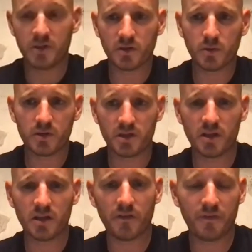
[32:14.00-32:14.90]
a good question.
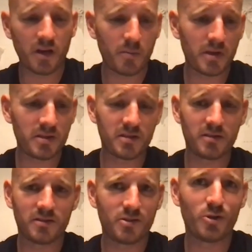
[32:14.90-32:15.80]
I find it
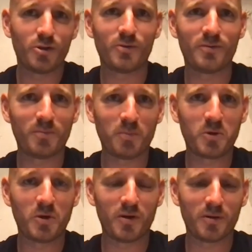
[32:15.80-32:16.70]
amazing that you mm.
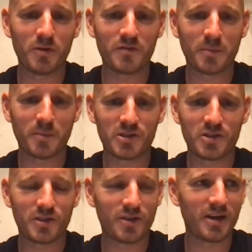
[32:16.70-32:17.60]
got to
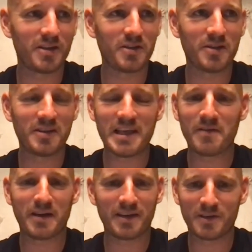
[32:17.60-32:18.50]
Manchester United and had
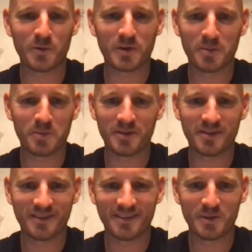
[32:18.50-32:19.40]
never had a goalkeeping
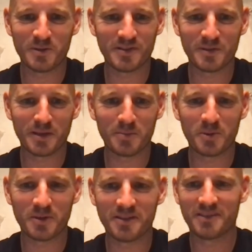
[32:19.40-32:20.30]
coach until that
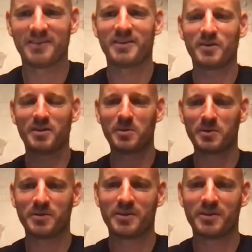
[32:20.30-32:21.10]
point. Incredible.